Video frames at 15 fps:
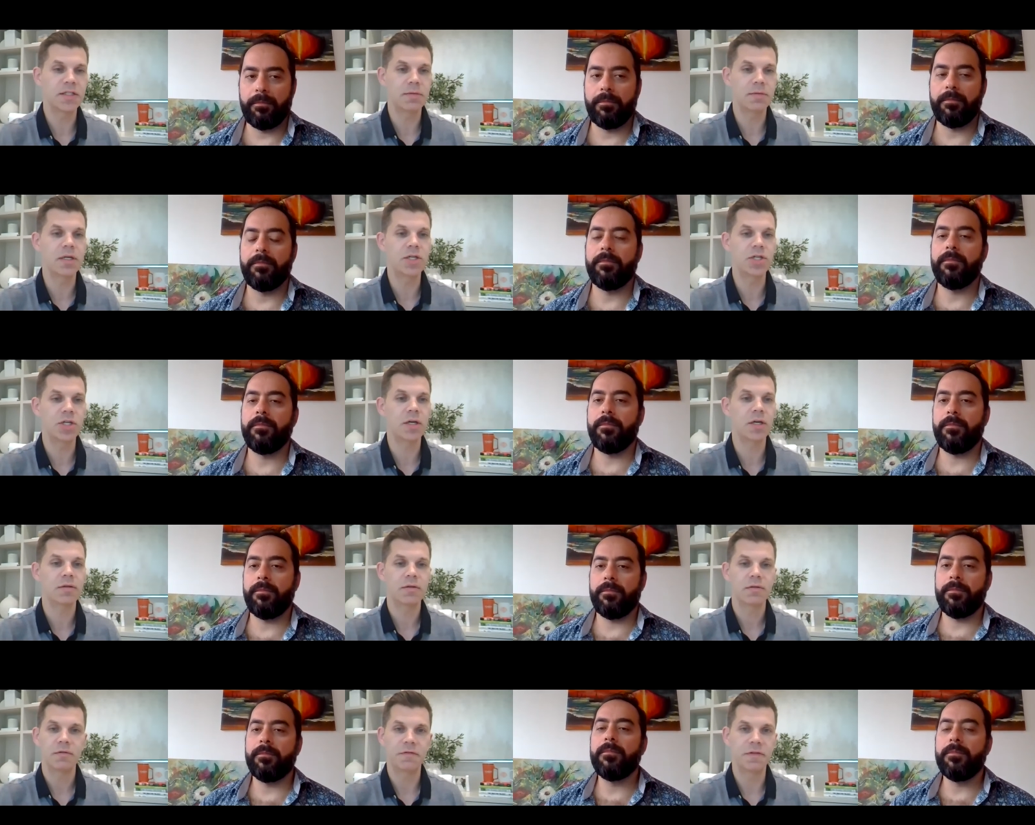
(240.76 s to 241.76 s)
Speaker 1: to meet you.
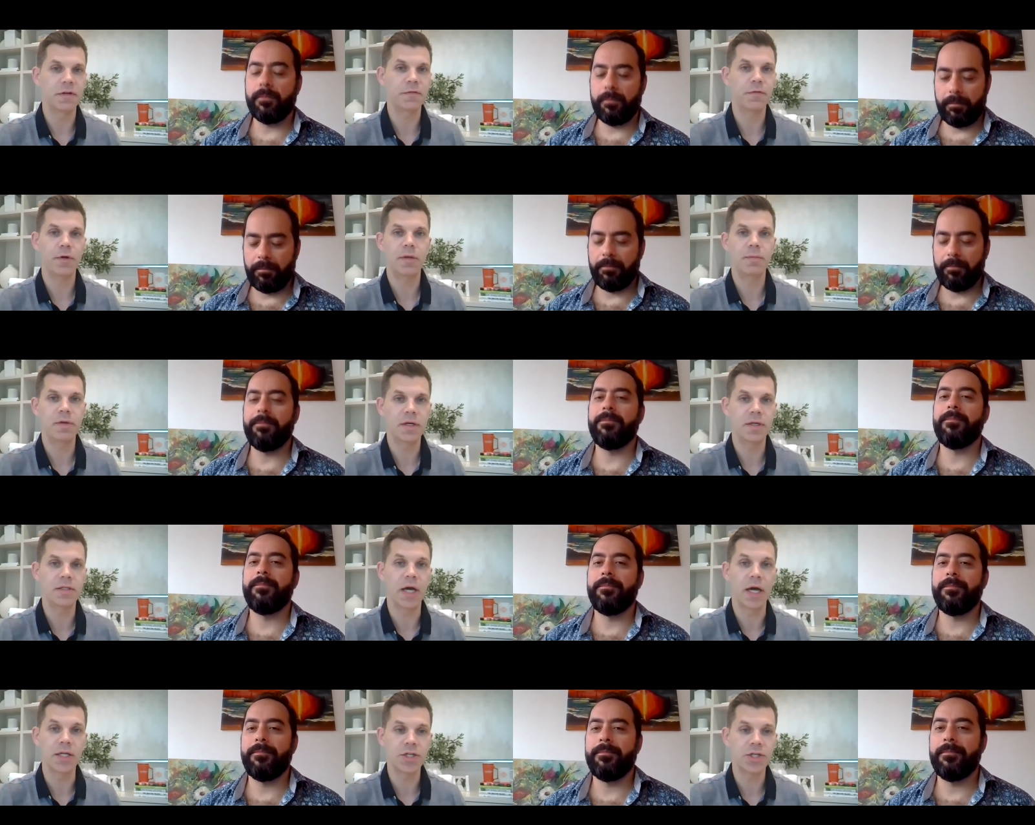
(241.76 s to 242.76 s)
Feel free to be in
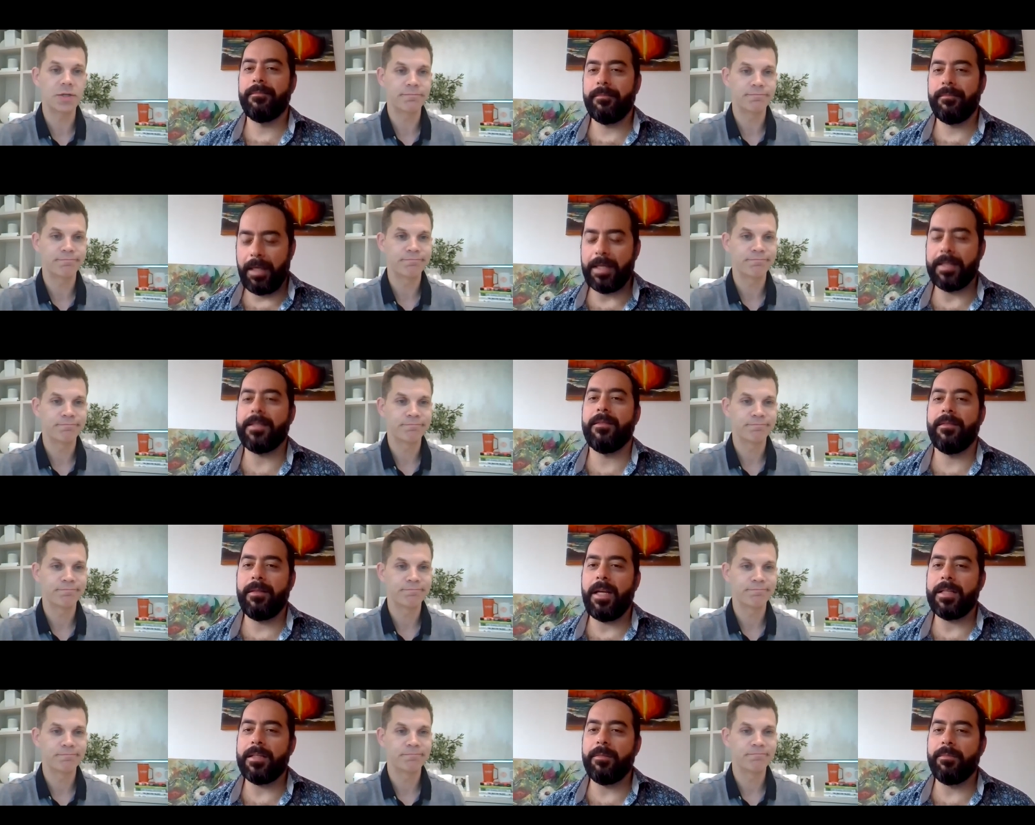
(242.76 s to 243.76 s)
touch."
Speaker 2: Yes,
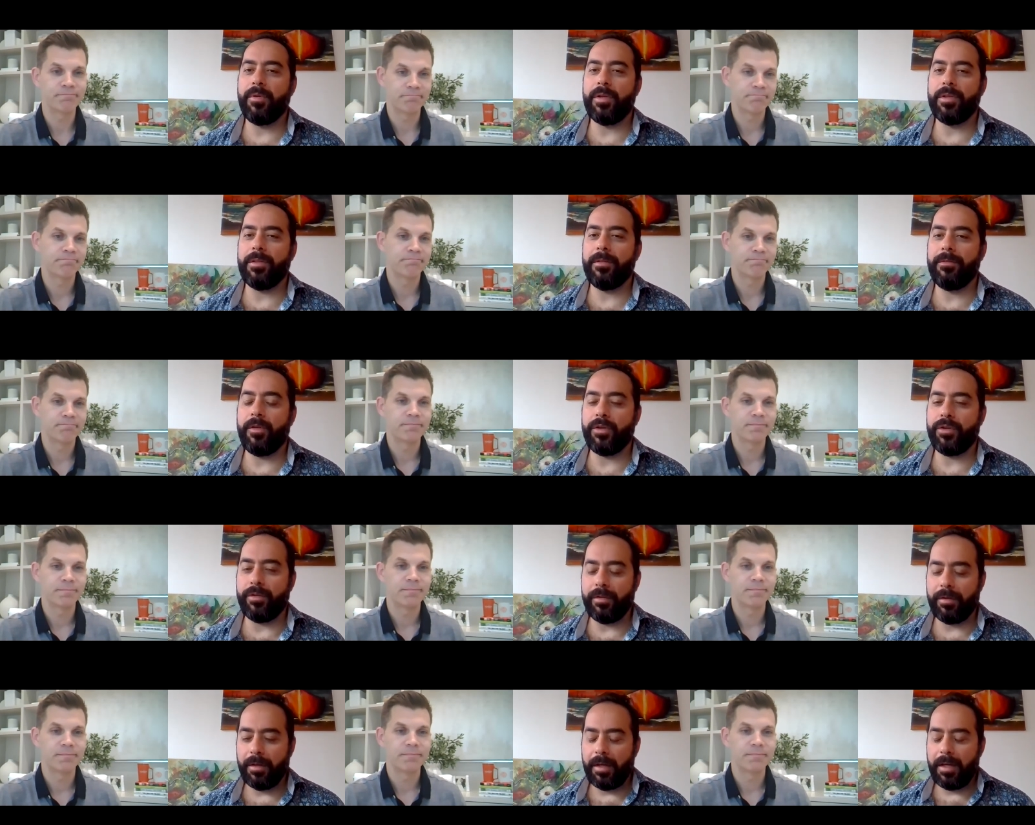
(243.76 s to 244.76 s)
that's important for sure.
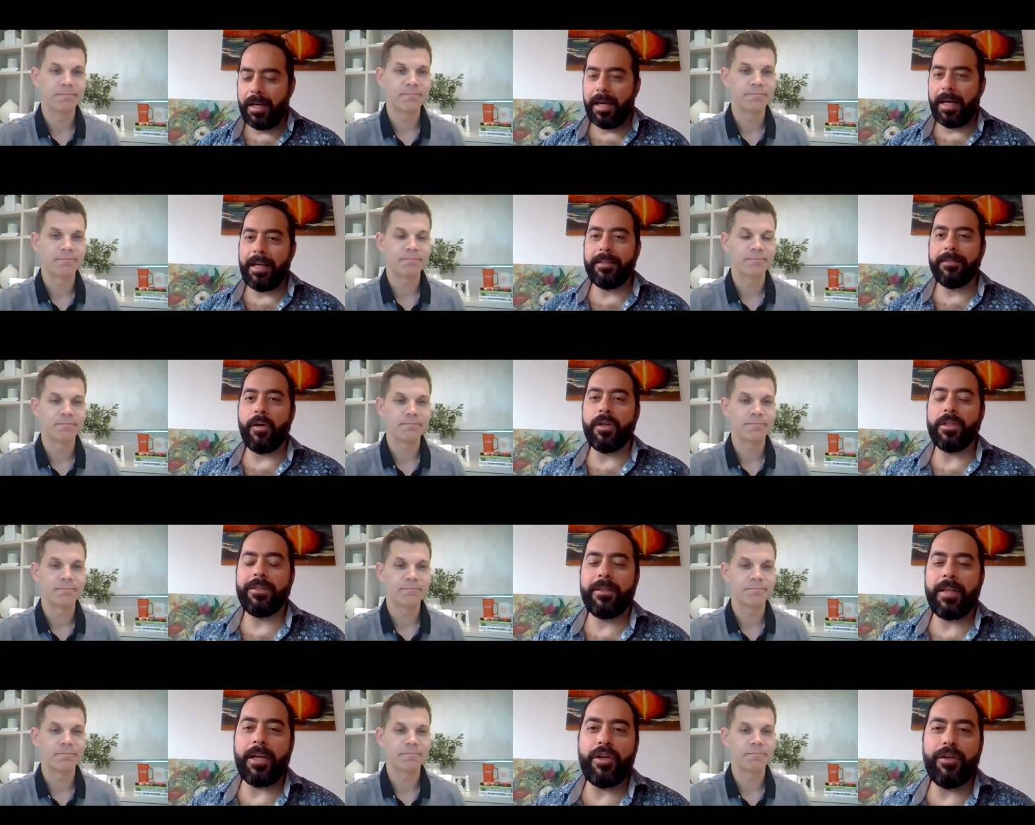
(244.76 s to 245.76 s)
And for
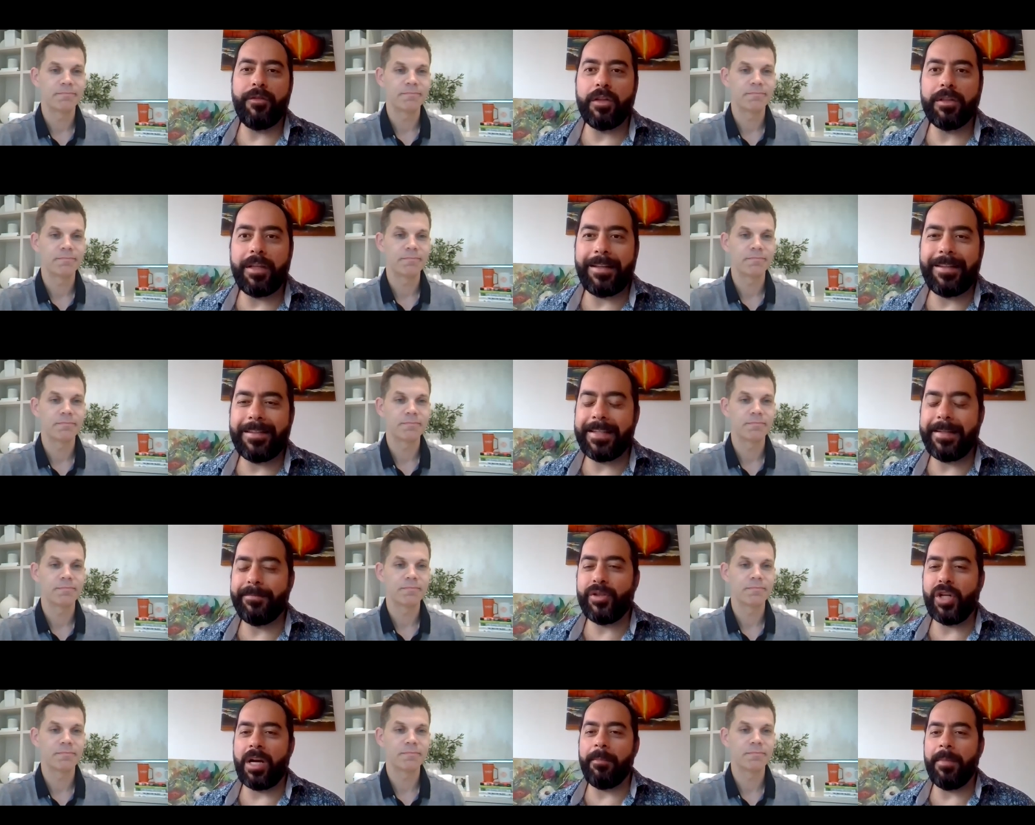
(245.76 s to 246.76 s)
thank you for that tip,
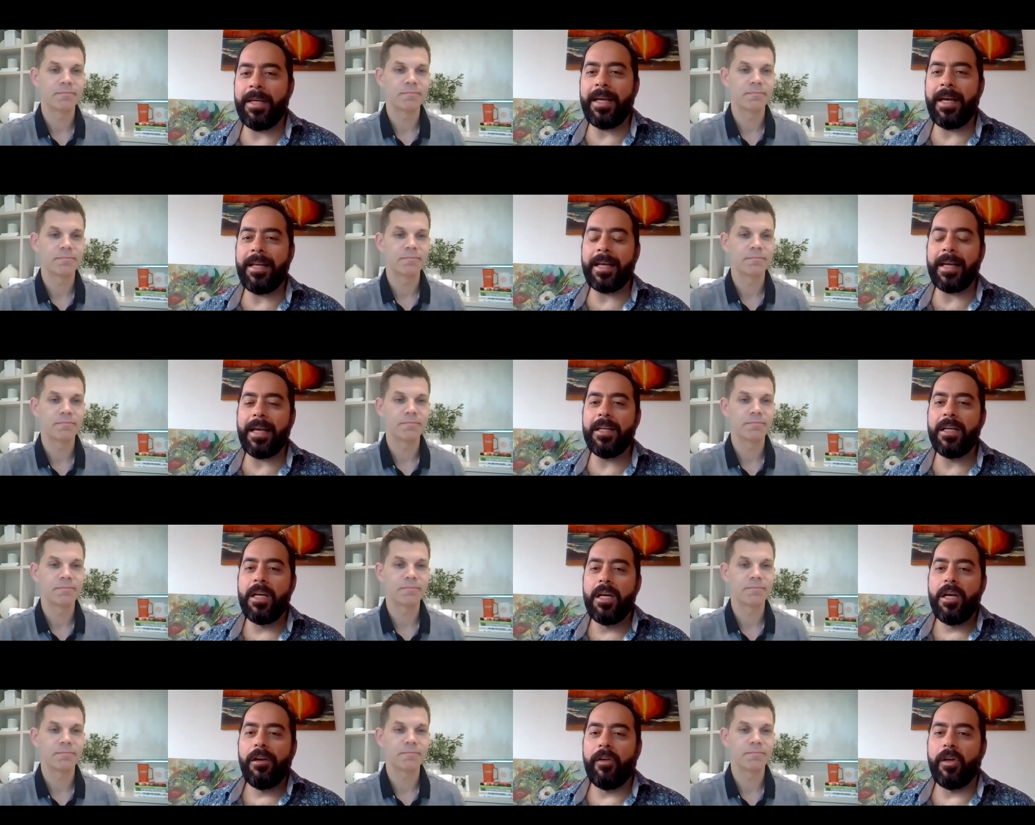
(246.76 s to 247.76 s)
Jeremy. And again,
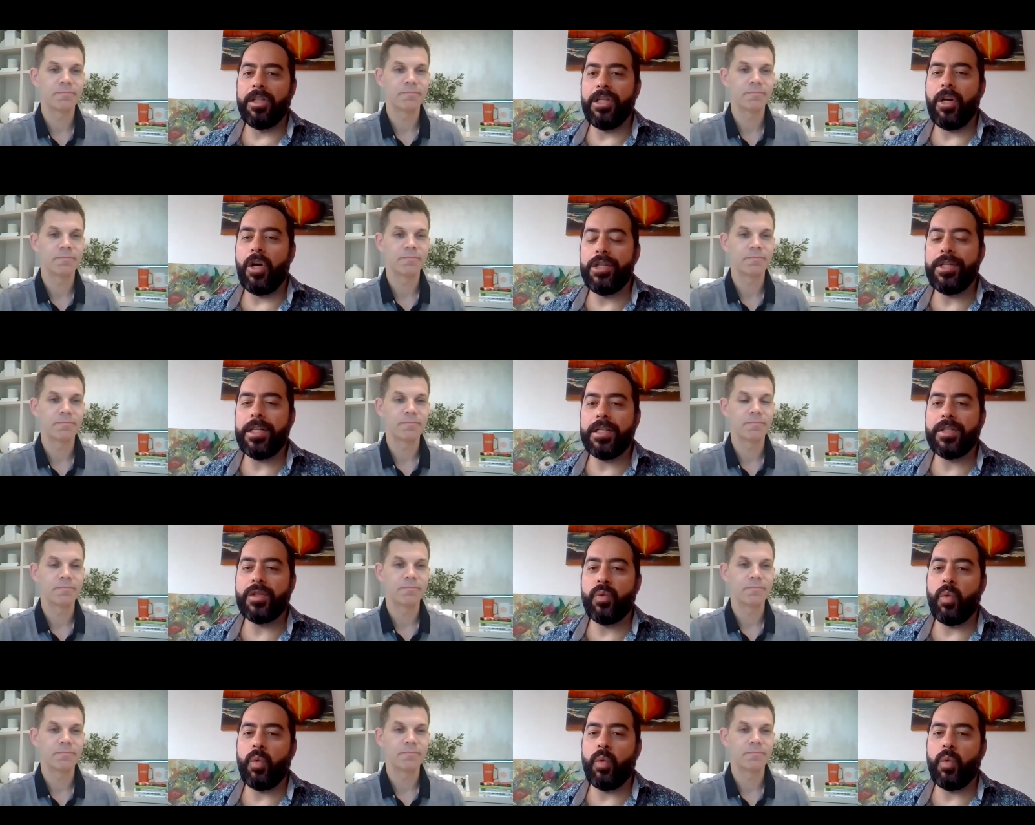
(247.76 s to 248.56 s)
for the audience